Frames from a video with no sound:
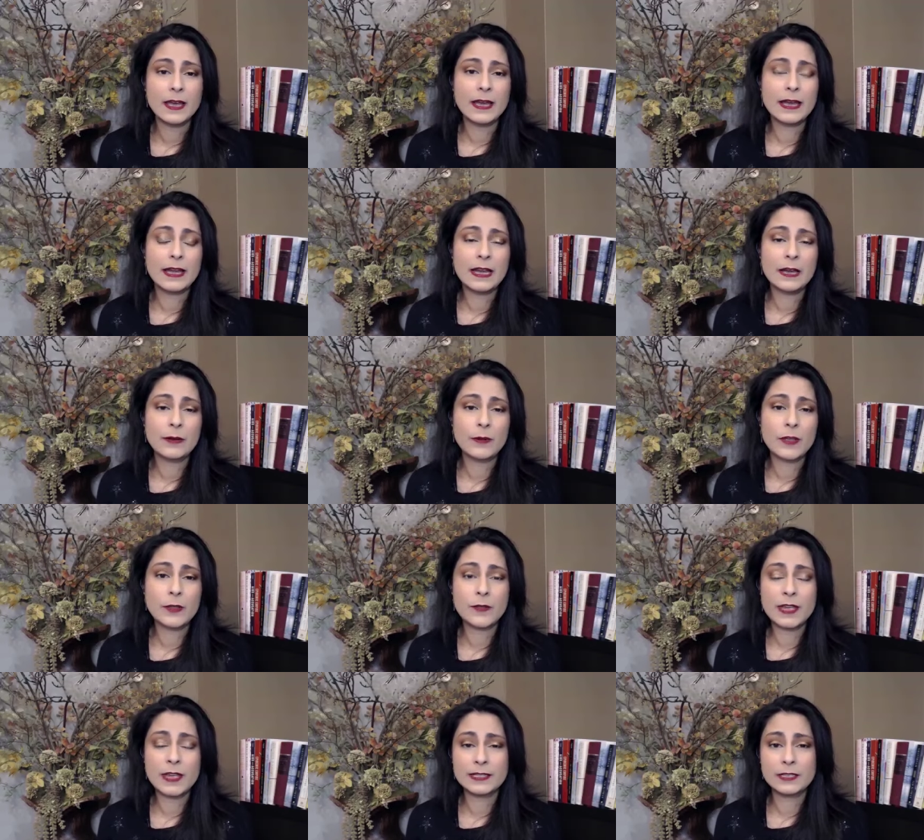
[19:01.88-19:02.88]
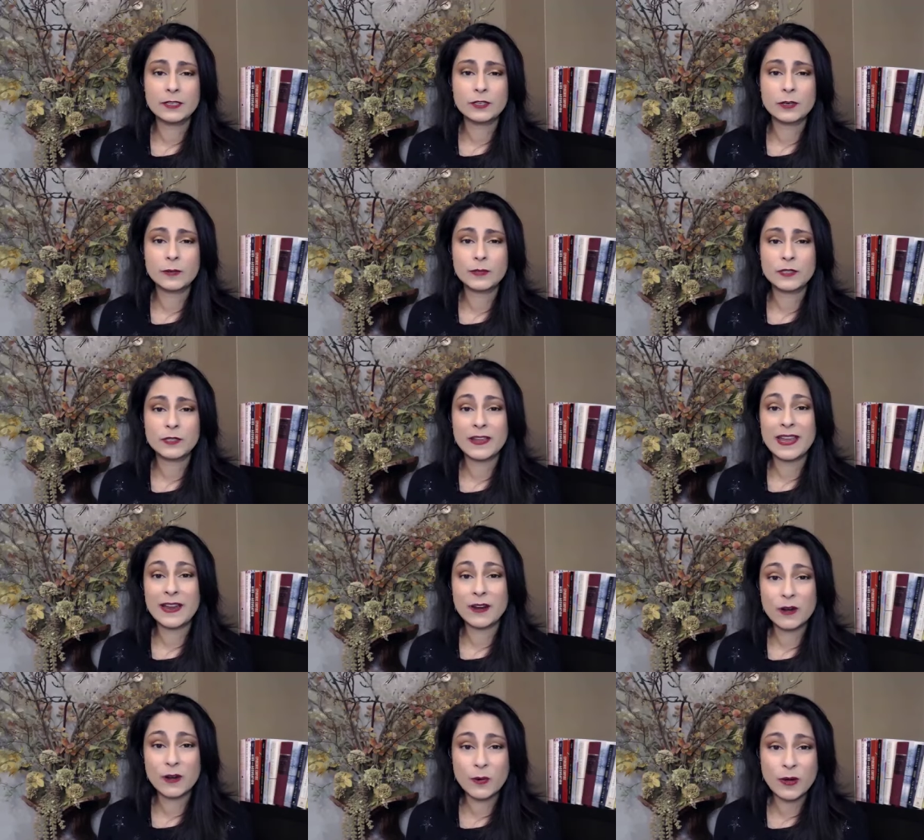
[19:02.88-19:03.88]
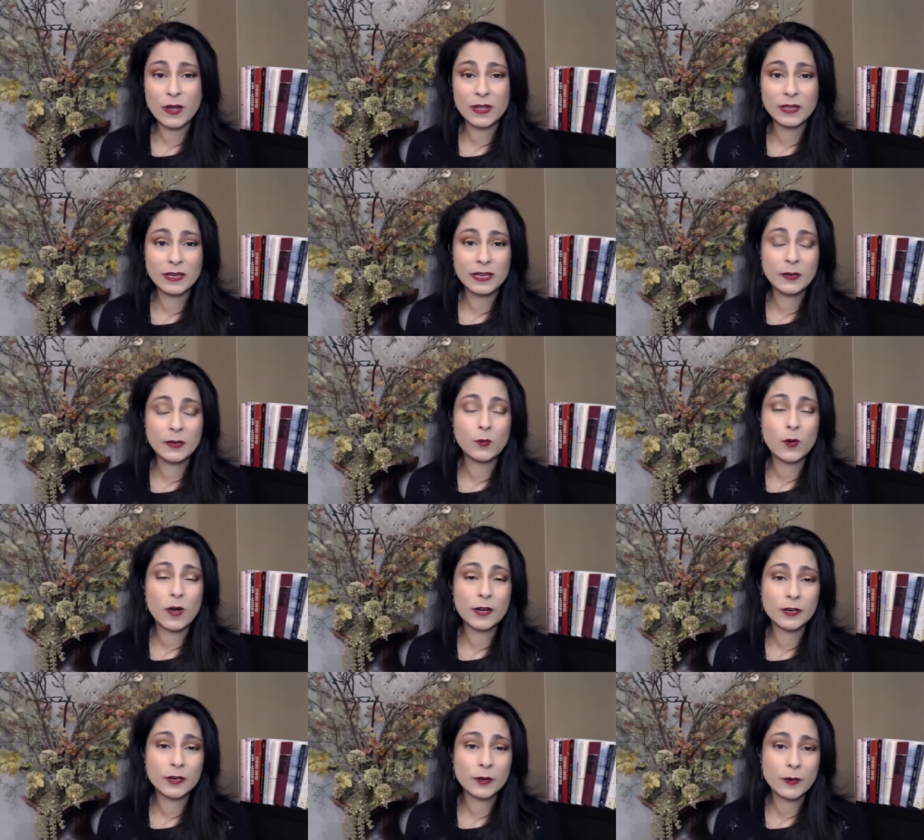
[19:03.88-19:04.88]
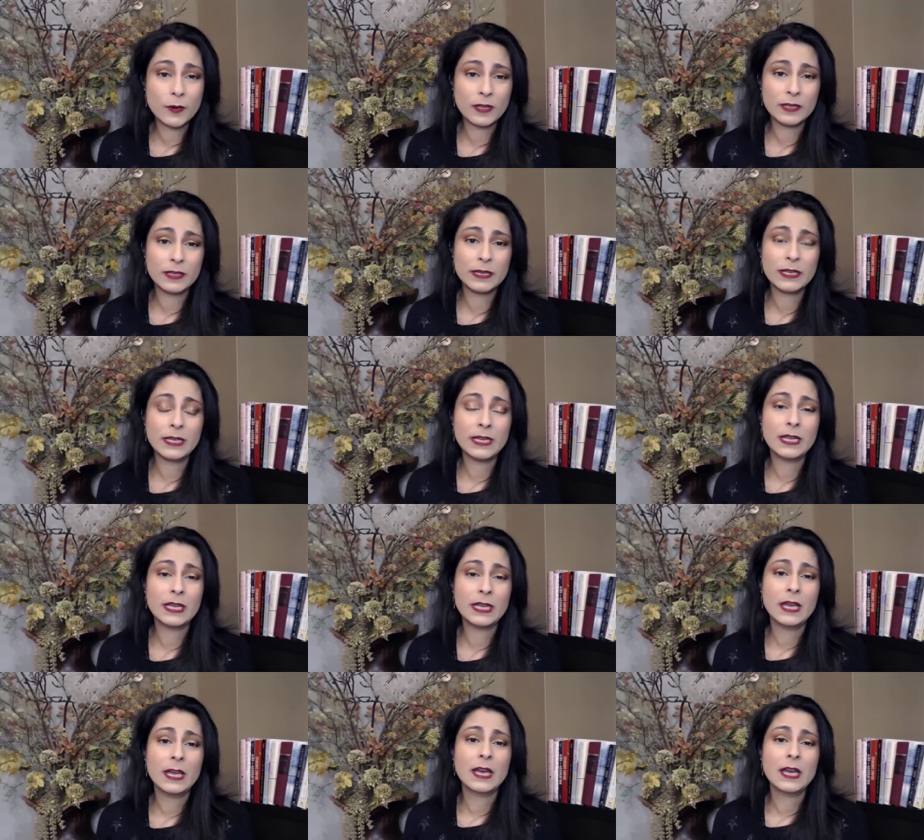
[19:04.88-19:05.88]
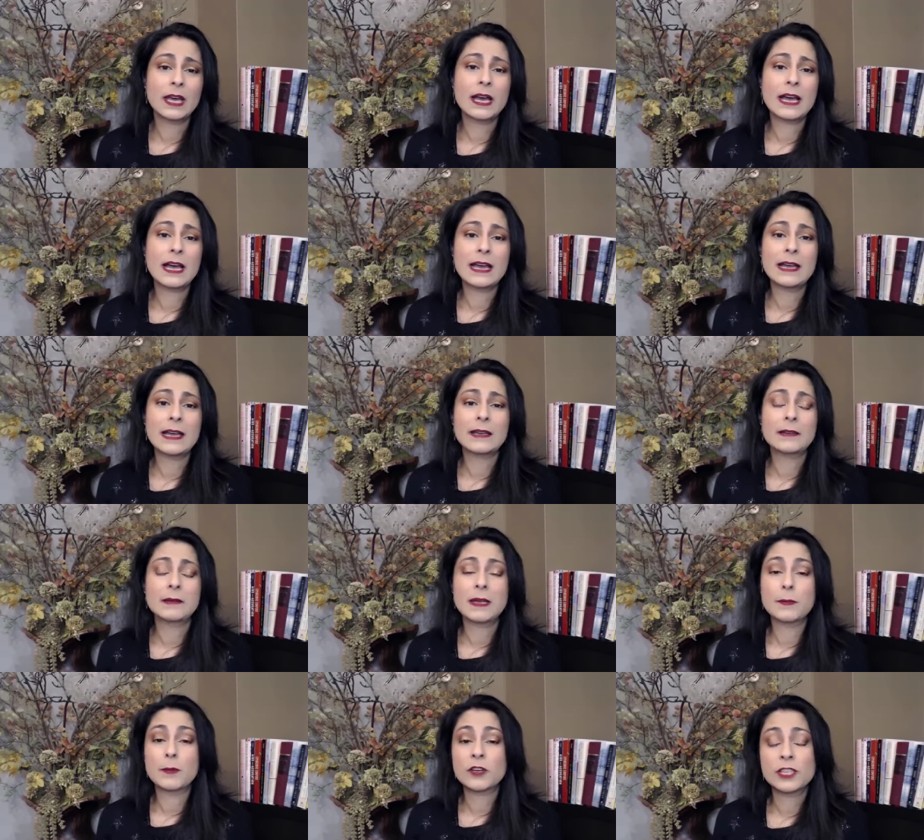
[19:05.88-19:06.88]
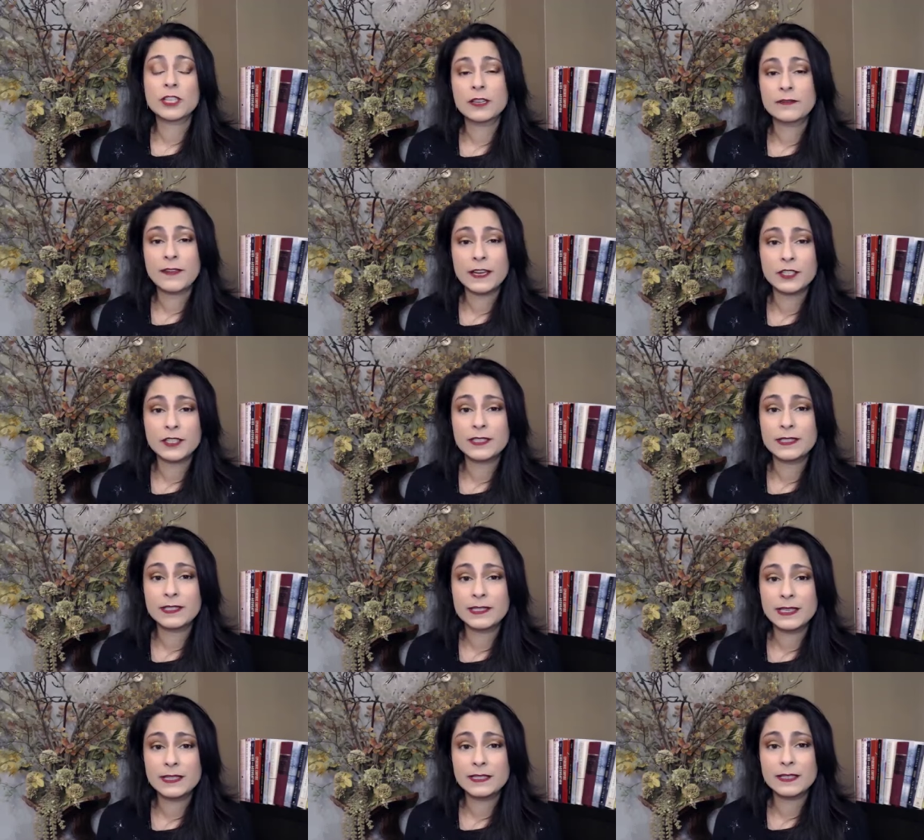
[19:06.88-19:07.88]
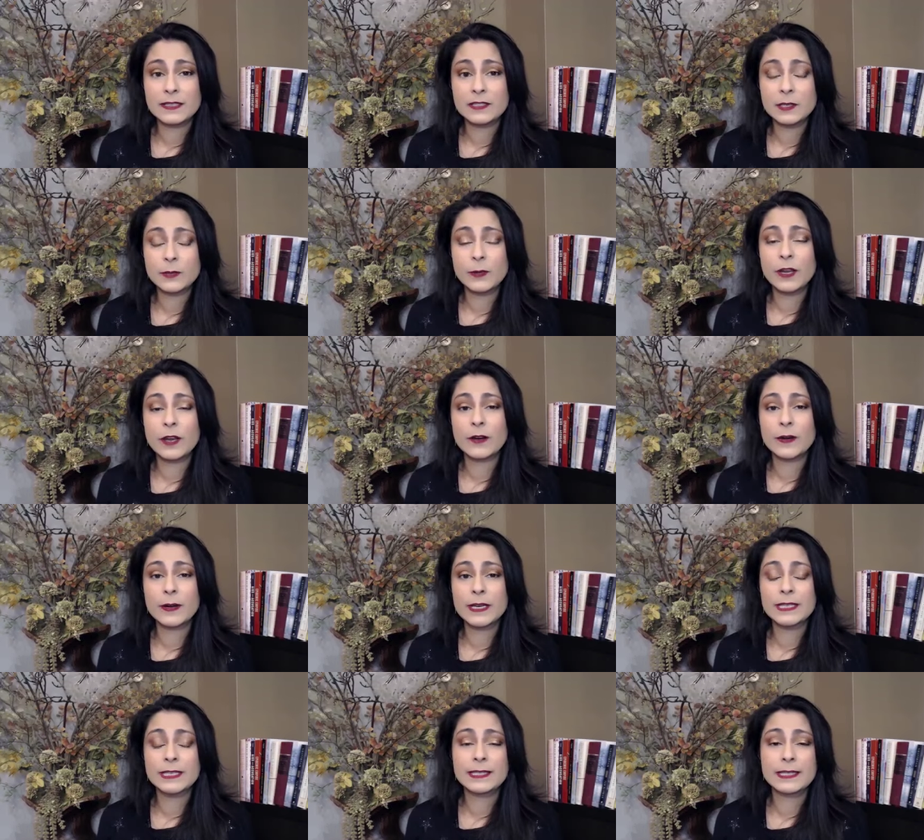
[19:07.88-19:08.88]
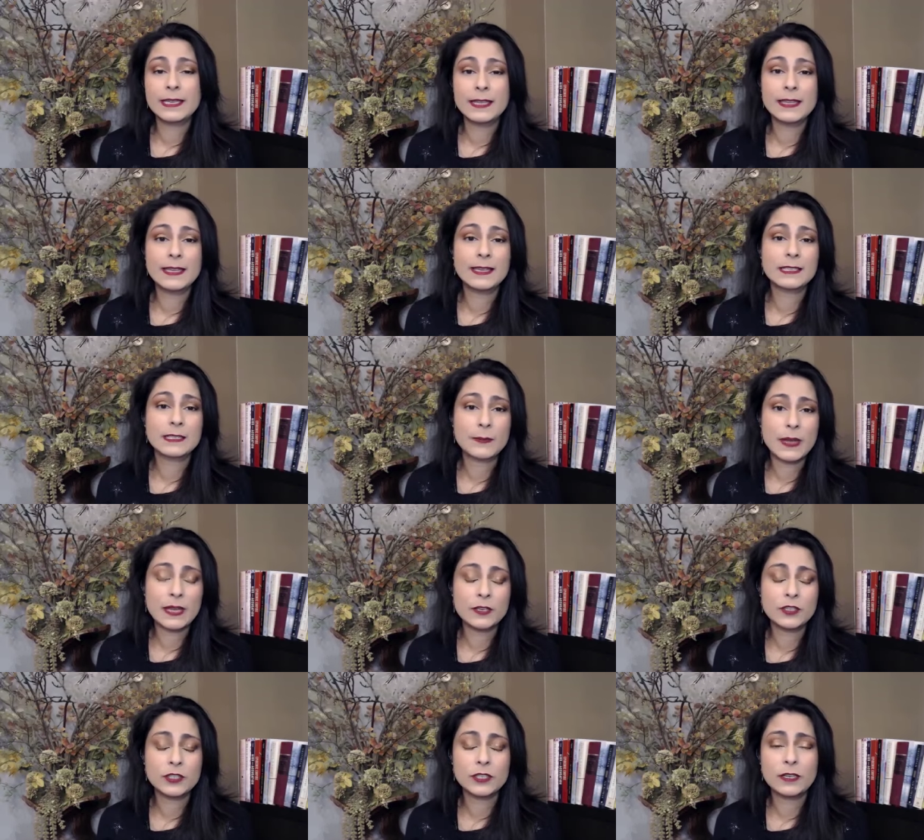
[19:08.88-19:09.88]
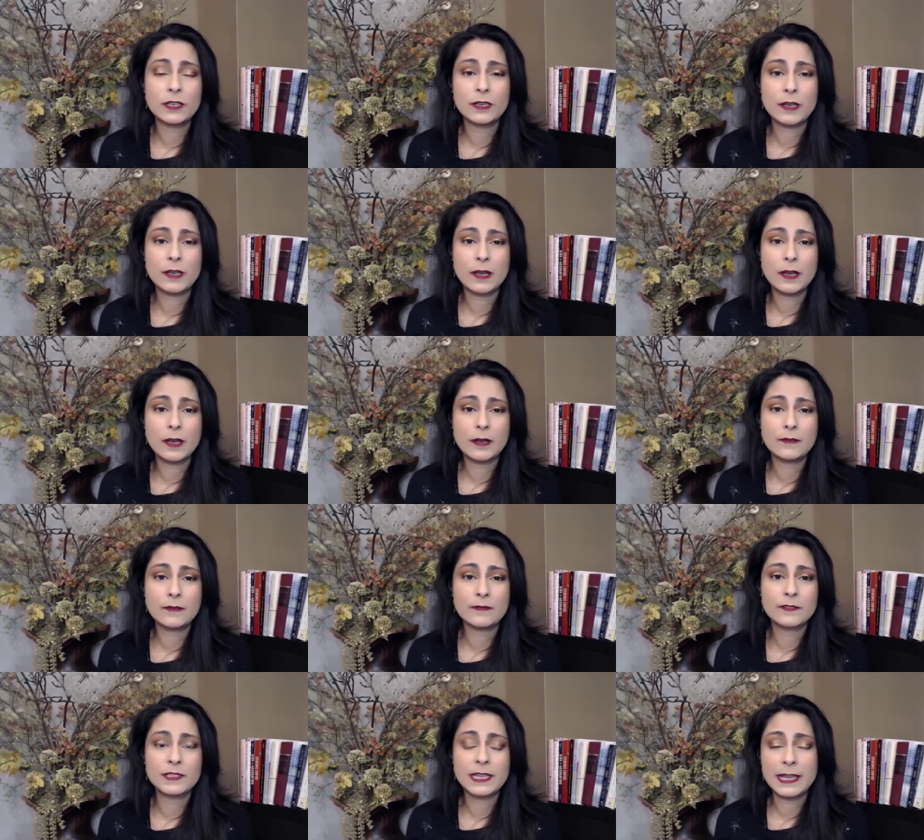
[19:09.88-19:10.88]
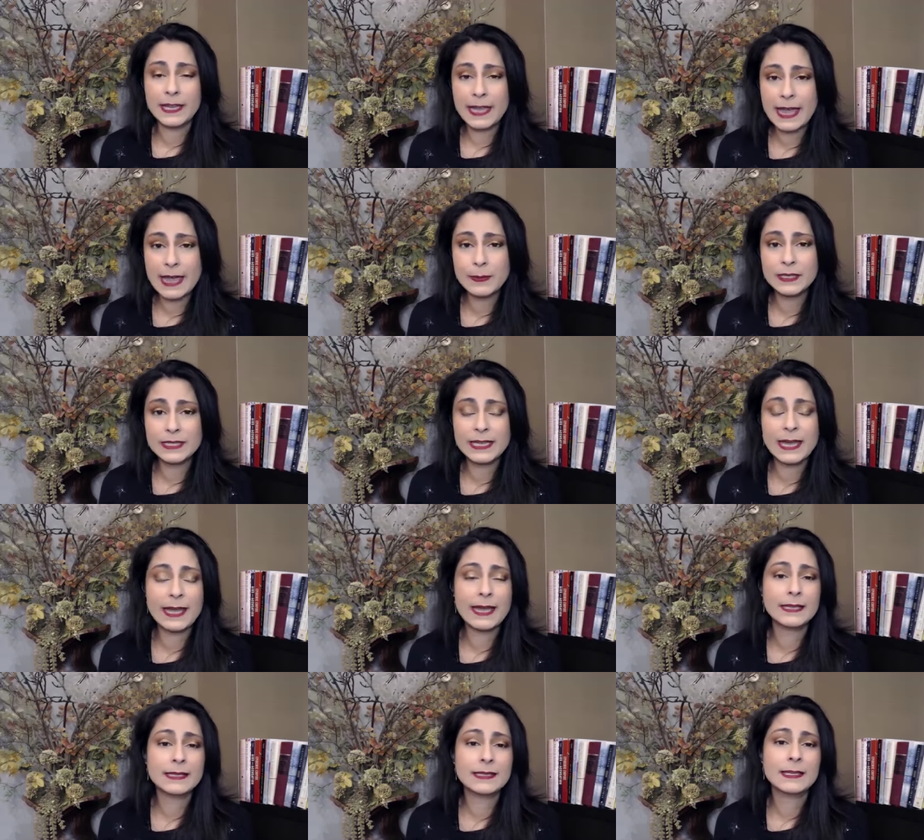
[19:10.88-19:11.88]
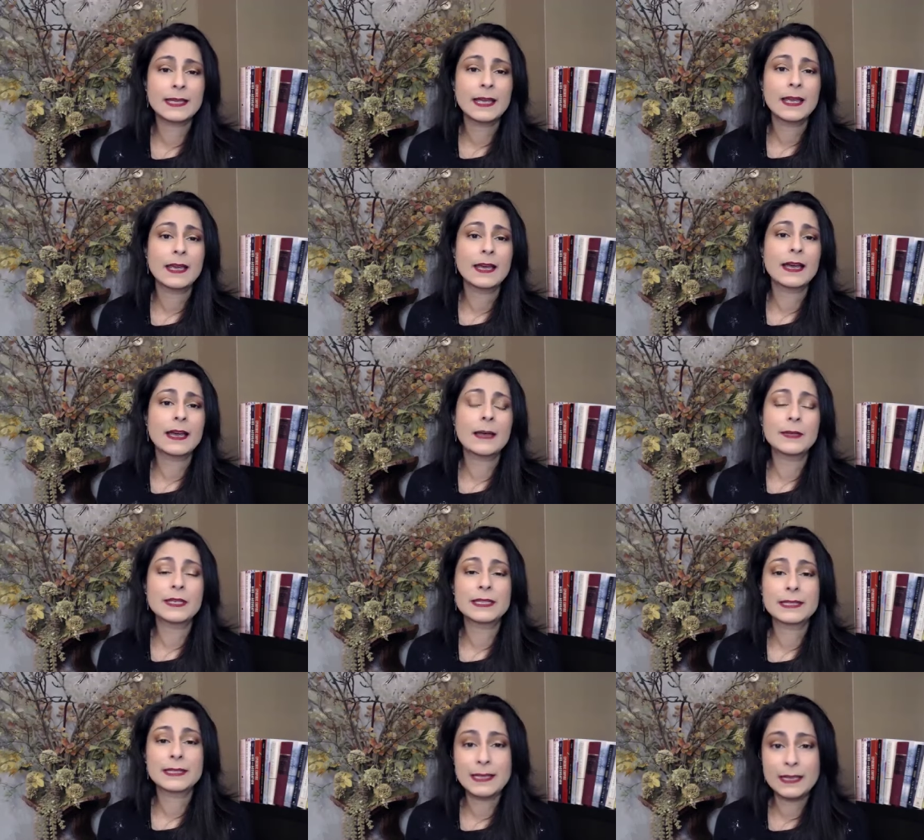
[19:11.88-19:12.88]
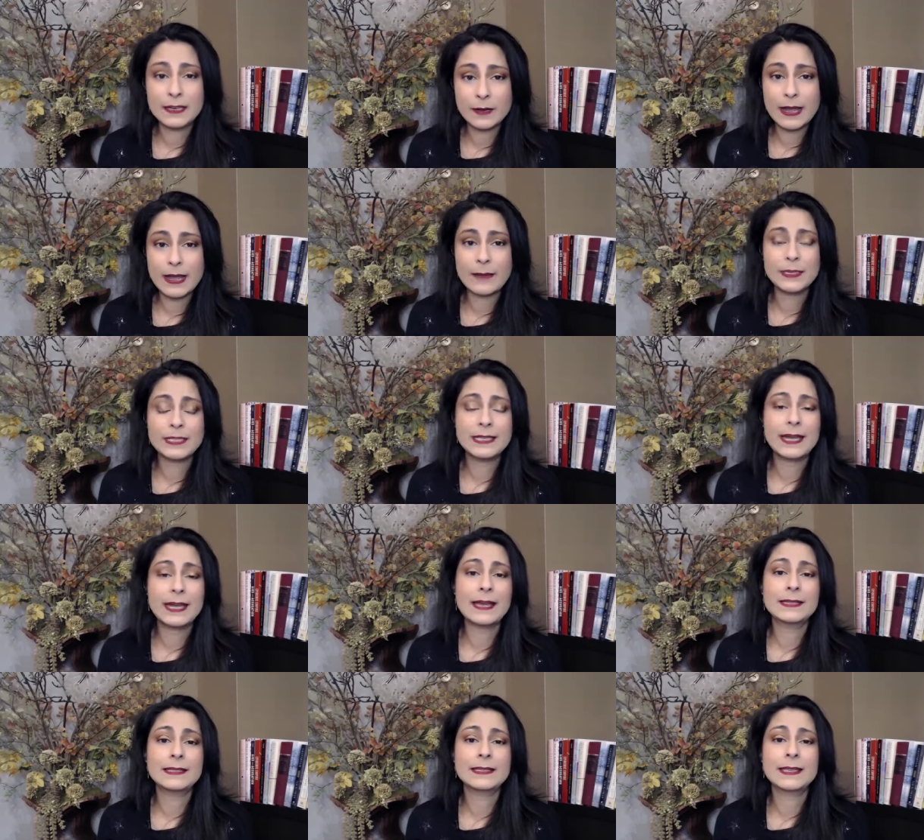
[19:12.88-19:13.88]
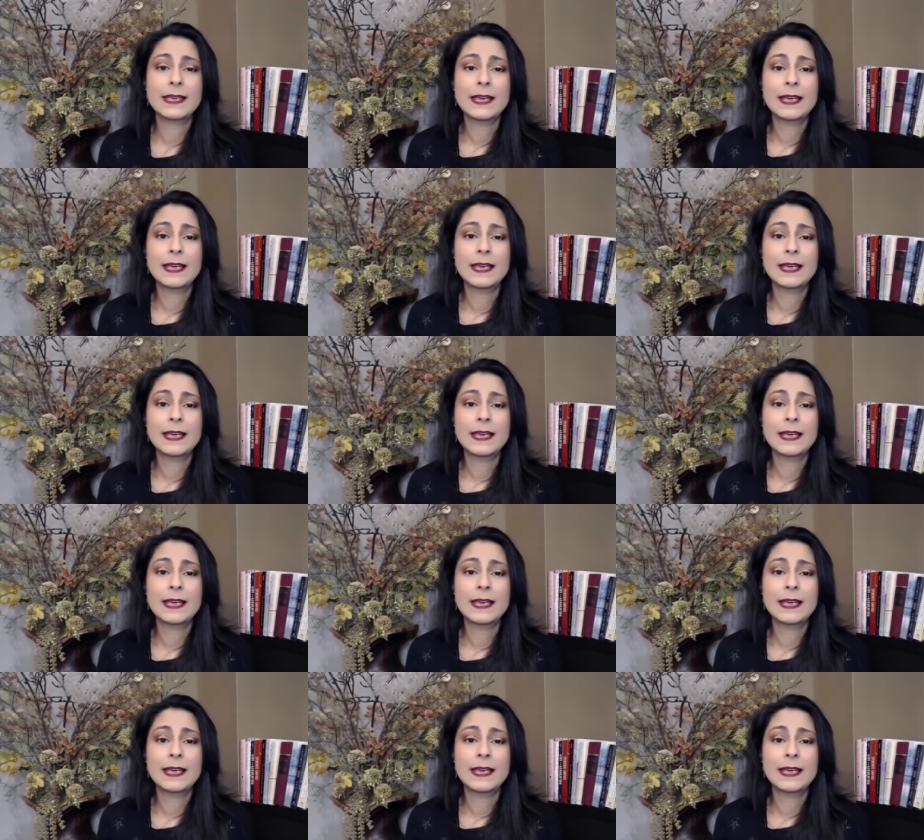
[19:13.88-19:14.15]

uh, whether that's in terms of air quality, water quality, uh, emerging infectious diseases. So we are mm-hmm. going to see the expansion of tick habitats, uh, mosquito habitats